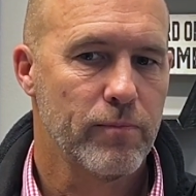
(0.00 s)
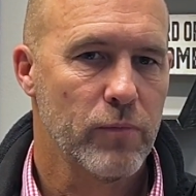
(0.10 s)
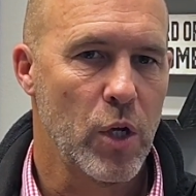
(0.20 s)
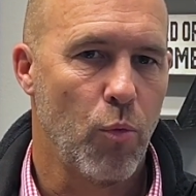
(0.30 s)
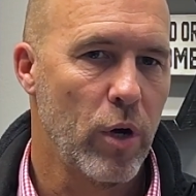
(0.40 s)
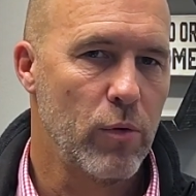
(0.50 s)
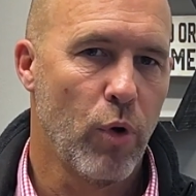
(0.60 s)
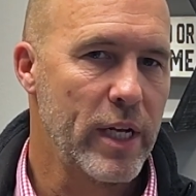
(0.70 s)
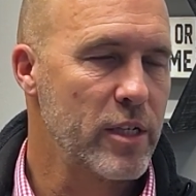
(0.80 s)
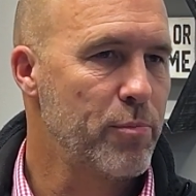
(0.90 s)

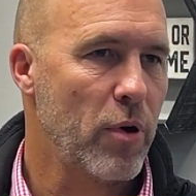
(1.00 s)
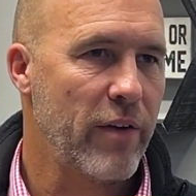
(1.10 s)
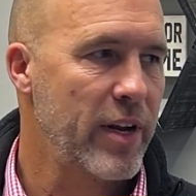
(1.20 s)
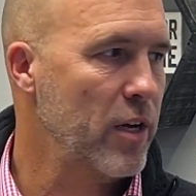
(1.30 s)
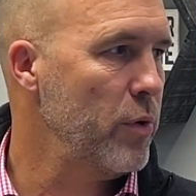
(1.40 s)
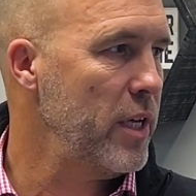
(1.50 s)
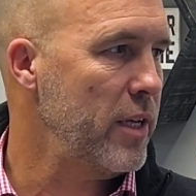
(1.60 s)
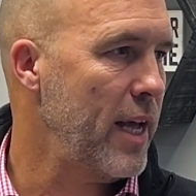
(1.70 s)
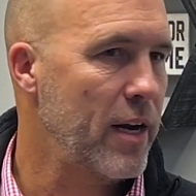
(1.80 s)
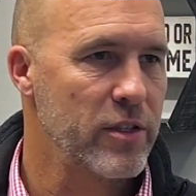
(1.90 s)
what is private equity
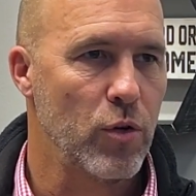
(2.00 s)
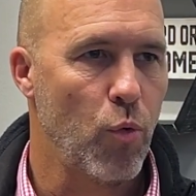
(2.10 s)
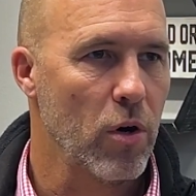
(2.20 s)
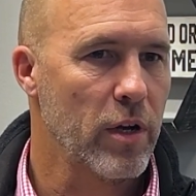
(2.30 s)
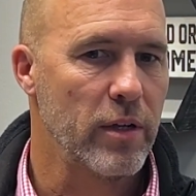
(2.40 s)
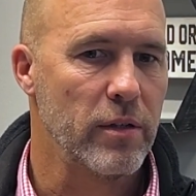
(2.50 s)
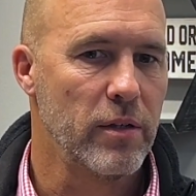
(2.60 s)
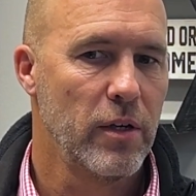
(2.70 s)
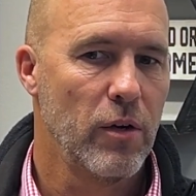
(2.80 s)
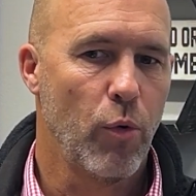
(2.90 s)
and how does it work, and
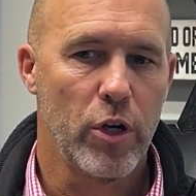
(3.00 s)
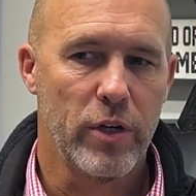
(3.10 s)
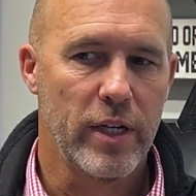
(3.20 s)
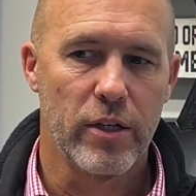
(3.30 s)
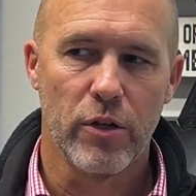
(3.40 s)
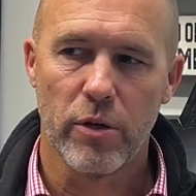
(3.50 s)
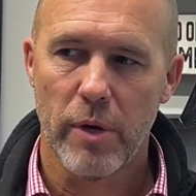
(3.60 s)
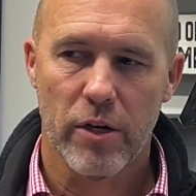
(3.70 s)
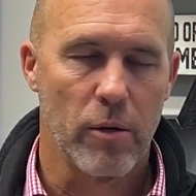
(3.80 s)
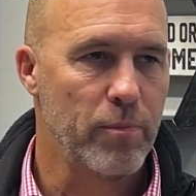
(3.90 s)
what do you need to do to
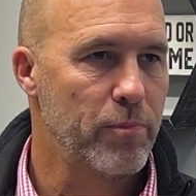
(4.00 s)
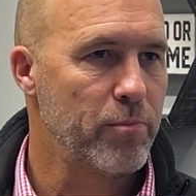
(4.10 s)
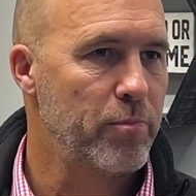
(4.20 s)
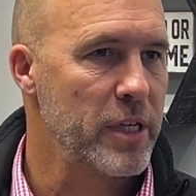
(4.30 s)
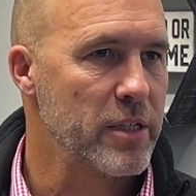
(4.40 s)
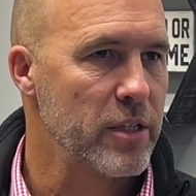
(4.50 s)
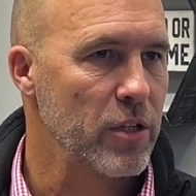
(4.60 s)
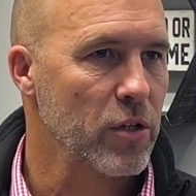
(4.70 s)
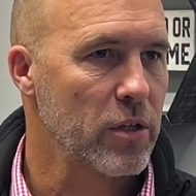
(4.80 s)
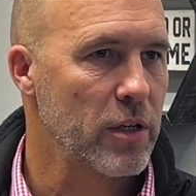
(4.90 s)
make your business
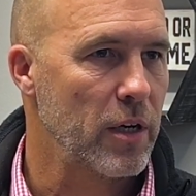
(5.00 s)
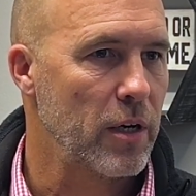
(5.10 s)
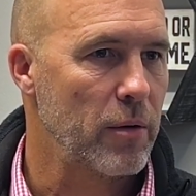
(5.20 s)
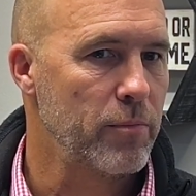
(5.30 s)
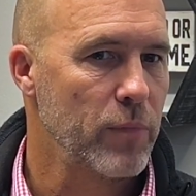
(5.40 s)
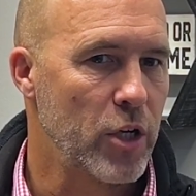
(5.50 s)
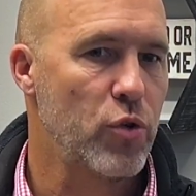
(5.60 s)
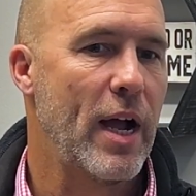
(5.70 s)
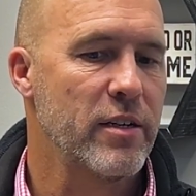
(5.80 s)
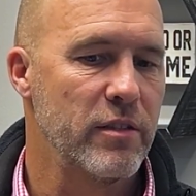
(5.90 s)
look
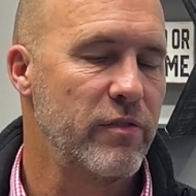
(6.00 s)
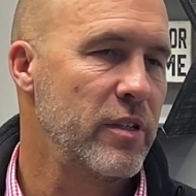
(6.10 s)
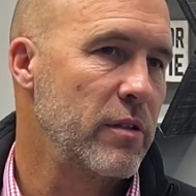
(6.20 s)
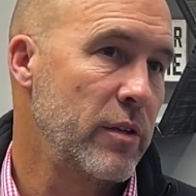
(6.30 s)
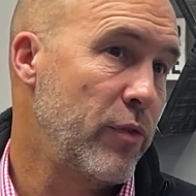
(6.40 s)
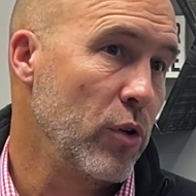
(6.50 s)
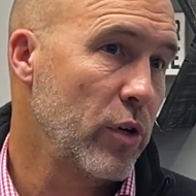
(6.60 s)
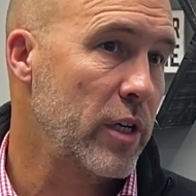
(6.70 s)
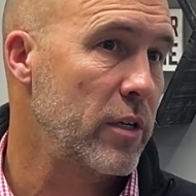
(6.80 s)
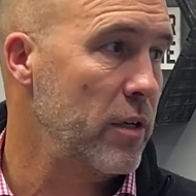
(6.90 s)
attractive to if you're
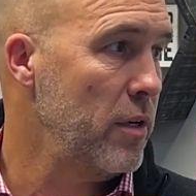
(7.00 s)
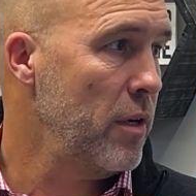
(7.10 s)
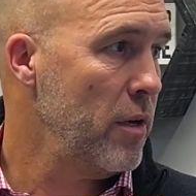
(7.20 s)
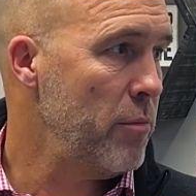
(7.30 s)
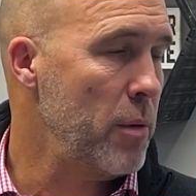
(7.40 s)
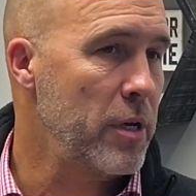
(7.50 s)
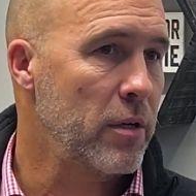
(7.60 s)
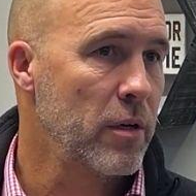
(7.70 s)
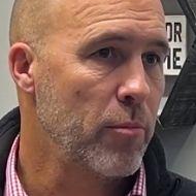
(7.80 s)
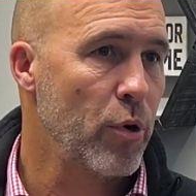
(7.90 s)
looking to
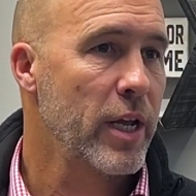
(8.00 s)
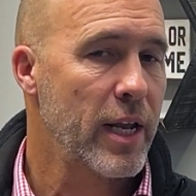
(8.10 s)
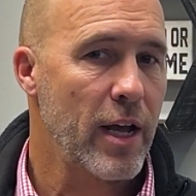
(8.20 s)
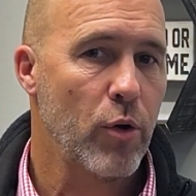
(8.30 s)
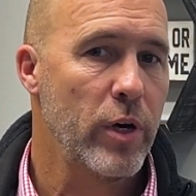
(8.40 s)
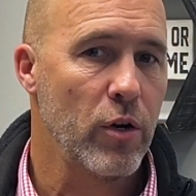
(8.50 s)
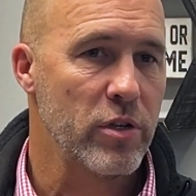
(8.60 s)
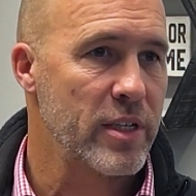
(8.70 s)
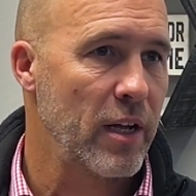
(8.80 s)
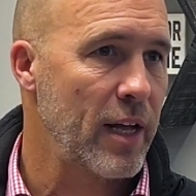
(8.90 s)
maybe bring in equity or
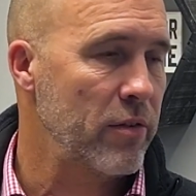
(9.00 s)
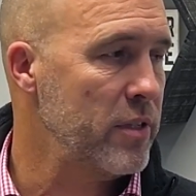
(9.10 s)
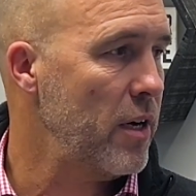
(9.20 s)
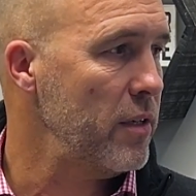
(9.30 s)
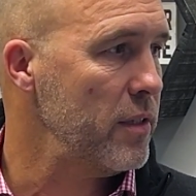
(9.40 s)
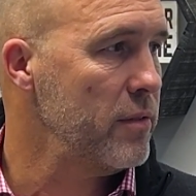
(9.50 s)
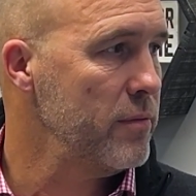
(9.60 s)
sell out entirely.